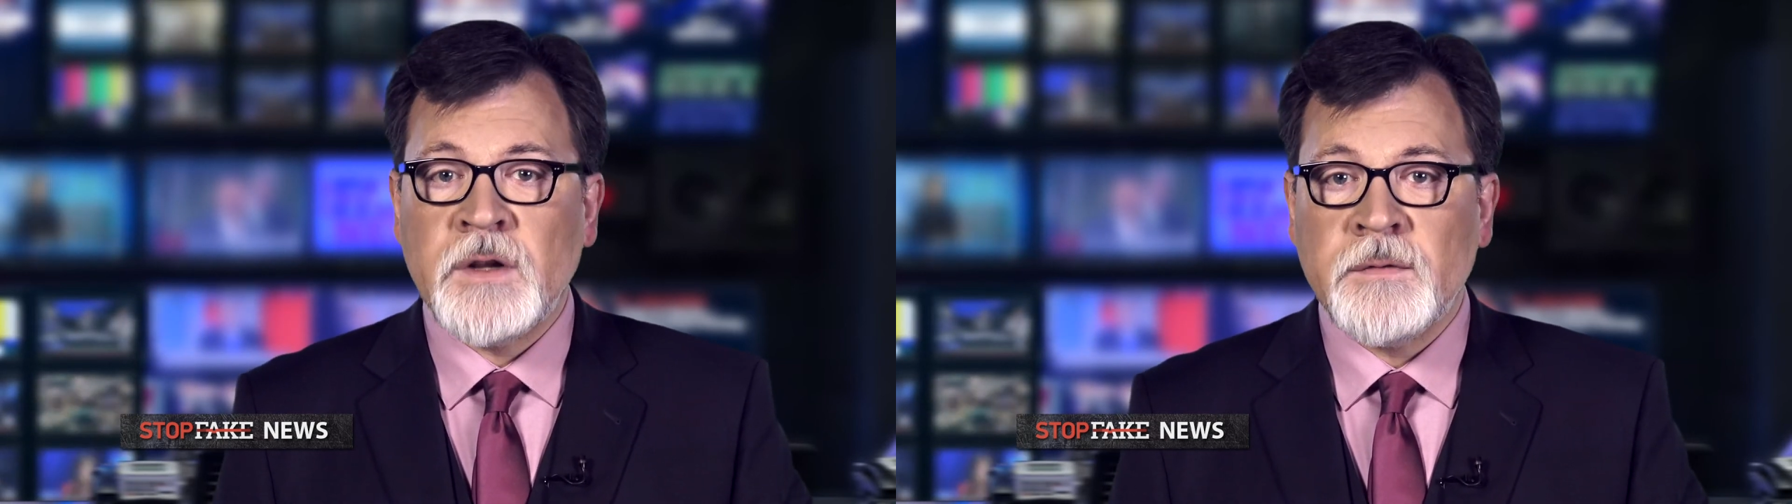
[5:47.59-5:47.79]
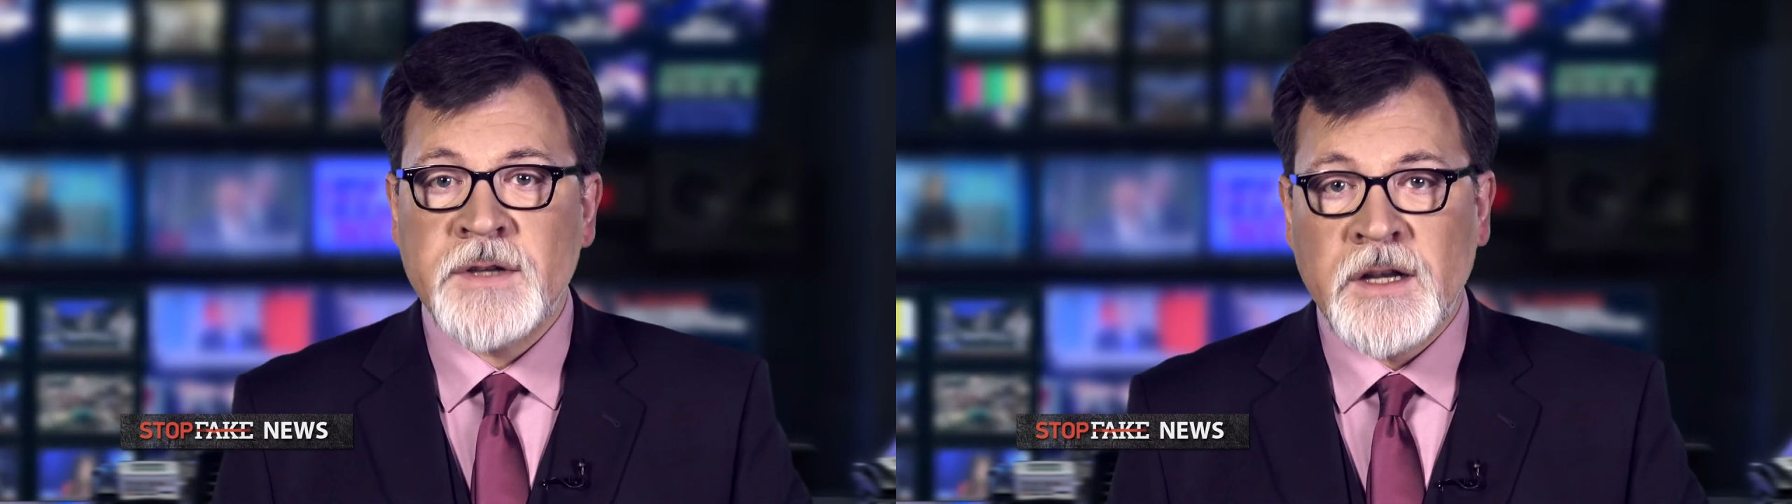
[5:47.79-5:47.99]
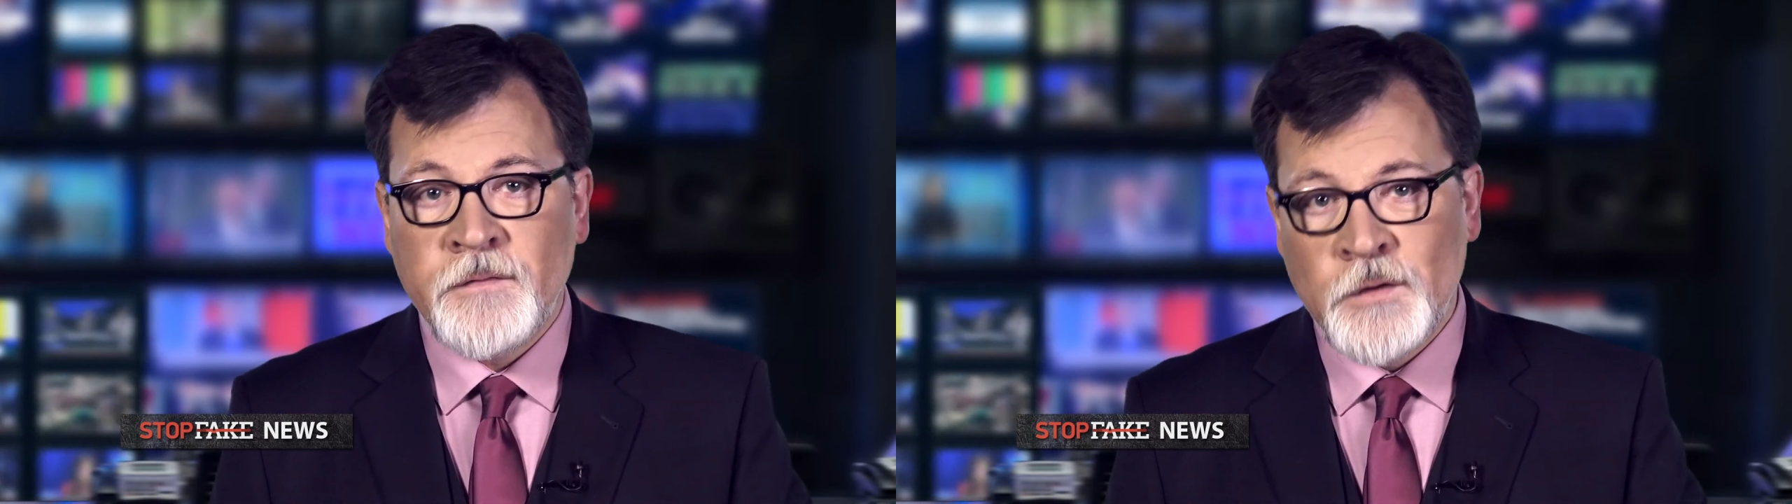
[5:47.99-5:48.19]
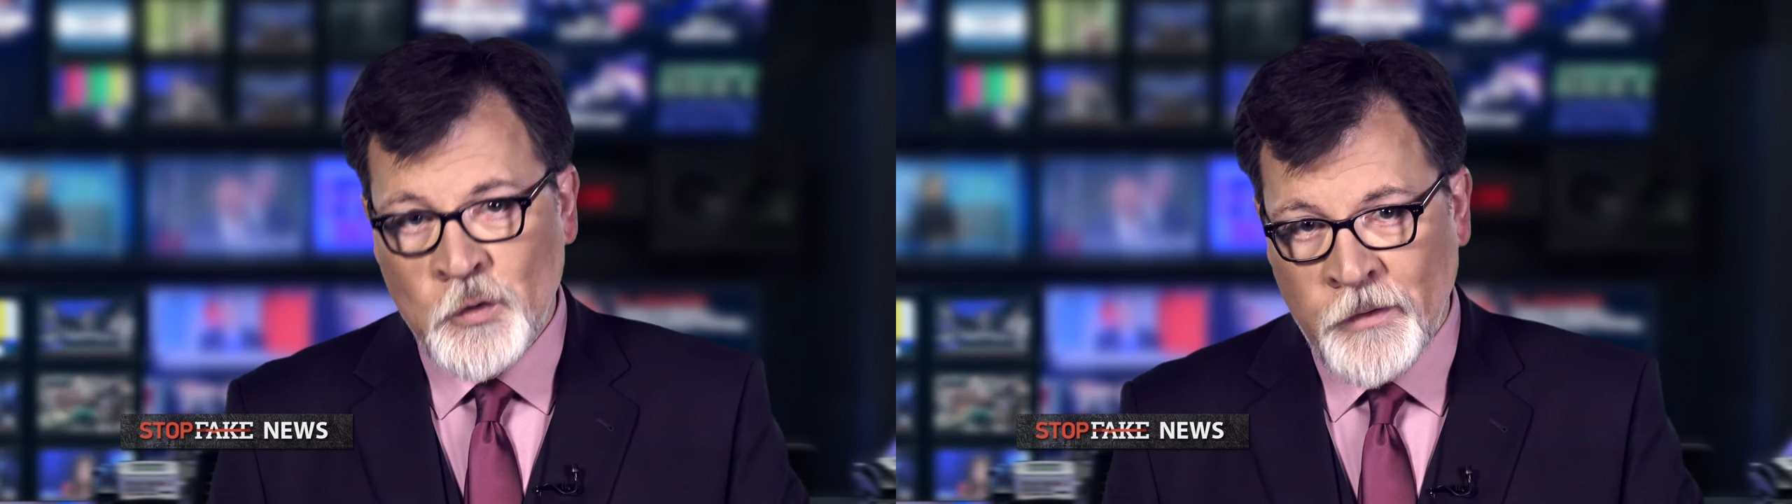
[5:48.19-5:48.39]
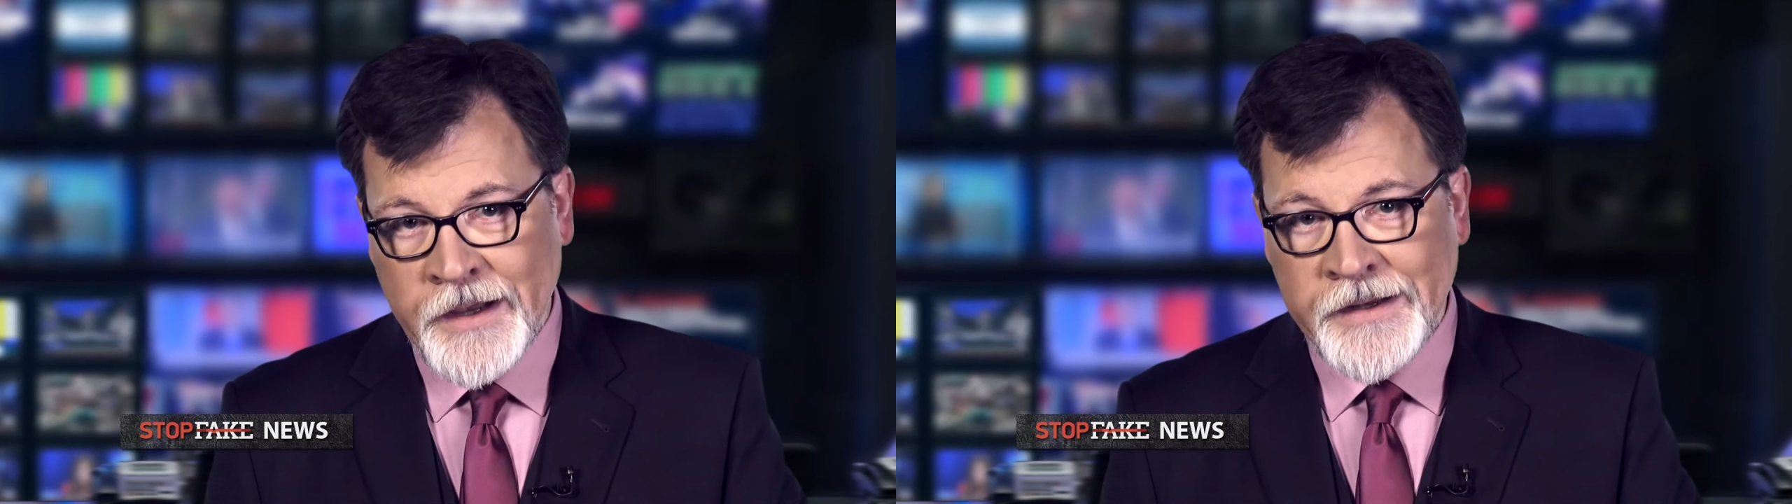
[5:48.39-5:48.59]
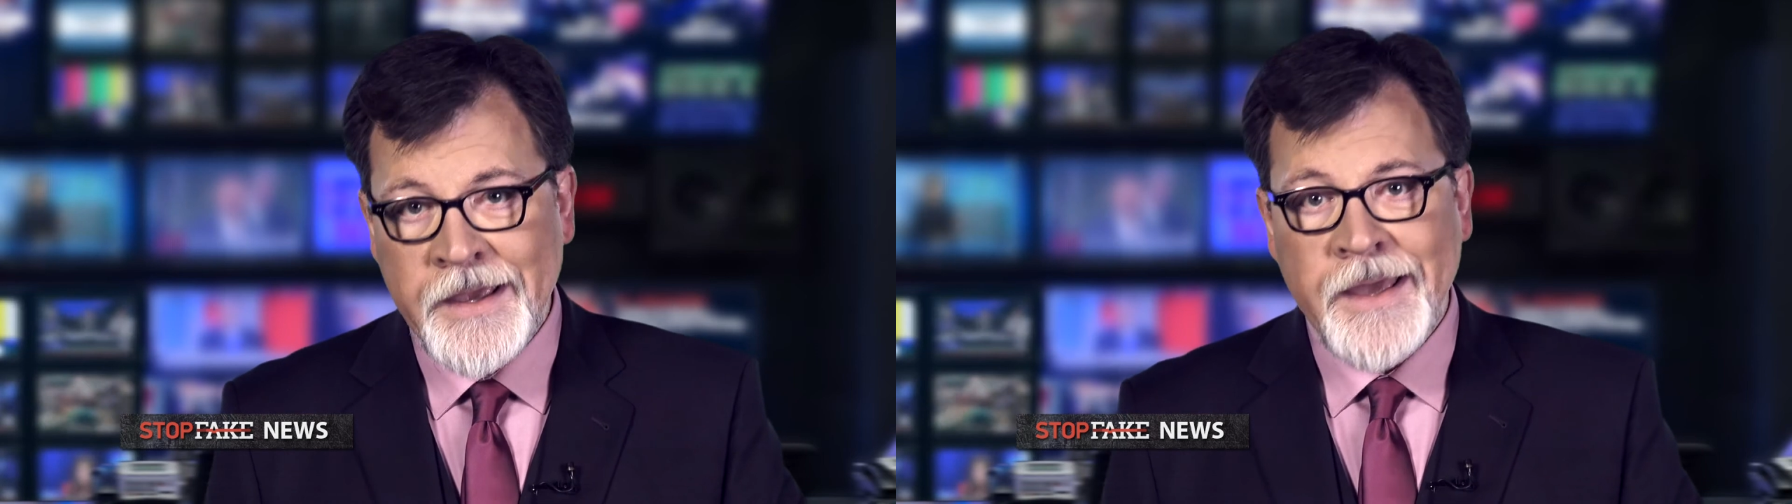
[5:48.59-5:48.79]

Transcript: outside of Ukraine